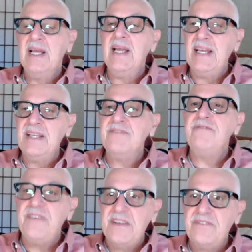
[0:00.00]
in
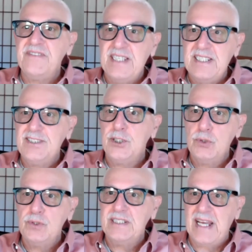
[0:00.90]

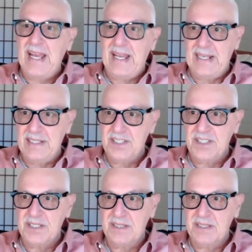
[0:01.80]
52 days.